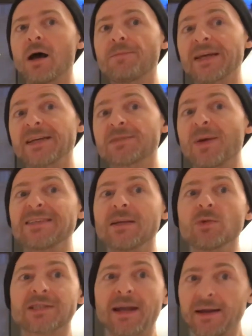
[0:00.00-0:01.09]
Because basically
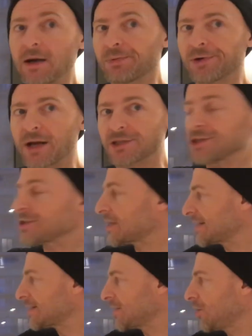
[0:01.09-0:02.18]
we're scaling up production. So
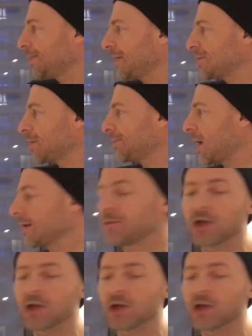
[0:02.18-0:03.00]
this is the only place you can buy them.